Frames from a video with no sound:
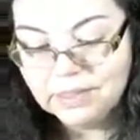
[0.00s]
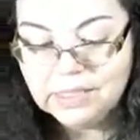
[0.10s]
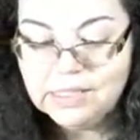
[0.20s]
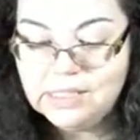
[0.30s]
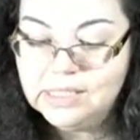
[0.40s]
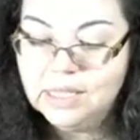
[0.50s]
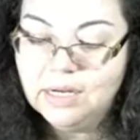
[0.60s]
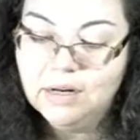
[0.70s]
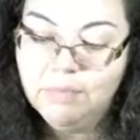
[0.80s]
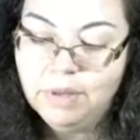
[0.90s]
Because he's
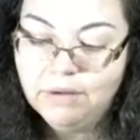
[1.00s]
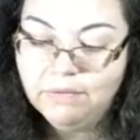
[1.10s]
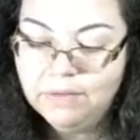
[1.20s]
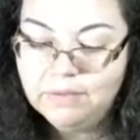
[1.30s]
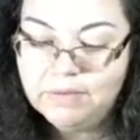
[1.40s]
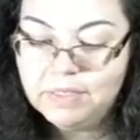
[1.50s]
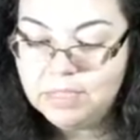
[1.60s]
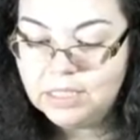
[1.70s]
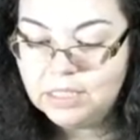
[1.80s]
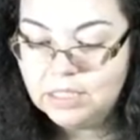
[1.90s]
carrying a bag full of his
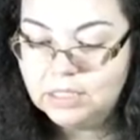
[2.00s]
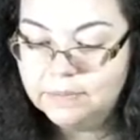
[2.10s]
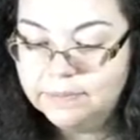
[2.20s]
meats.